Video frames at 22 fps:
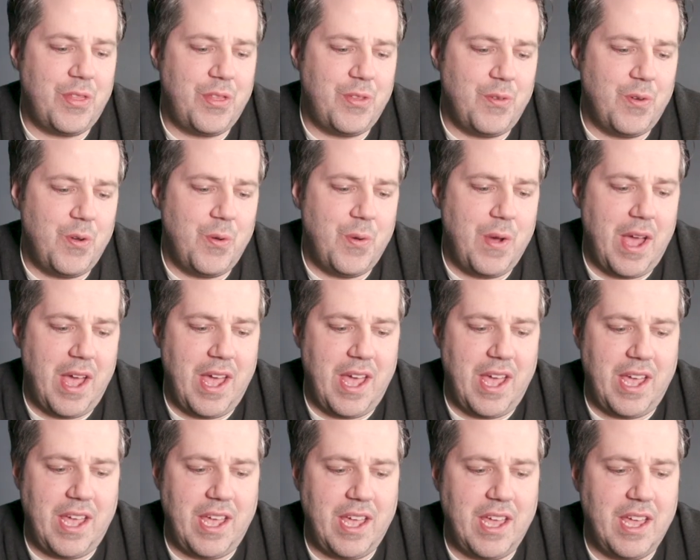through
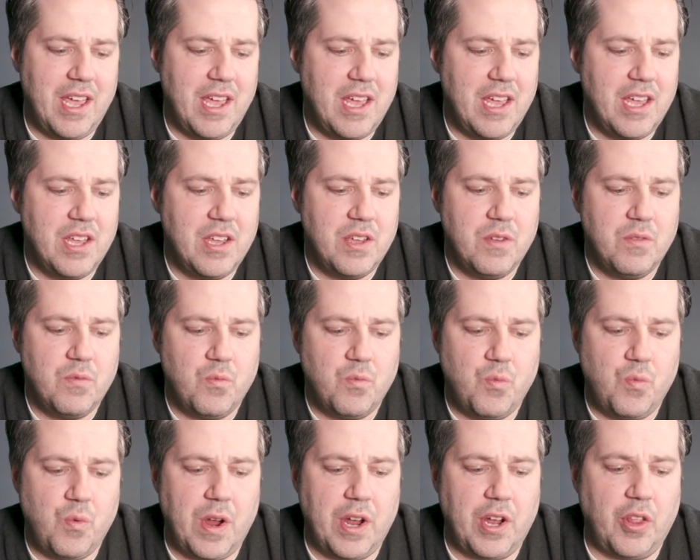a
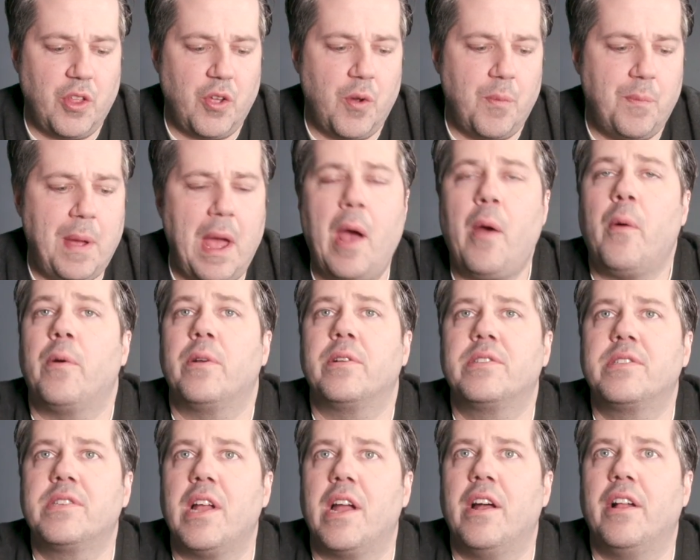regular power
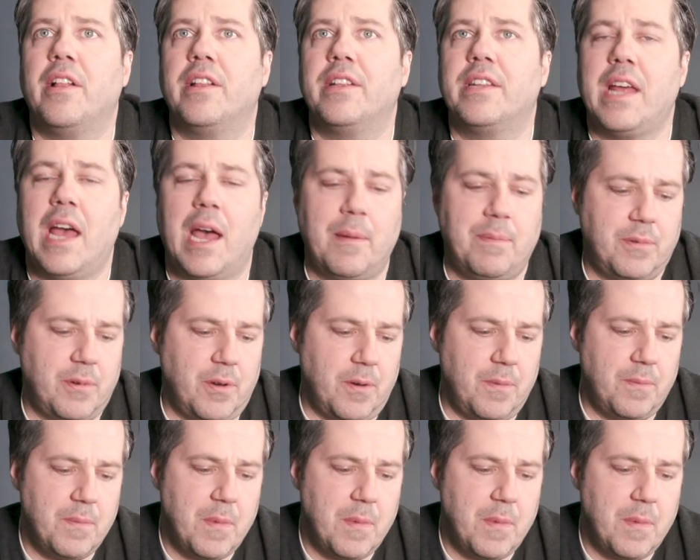style adapter.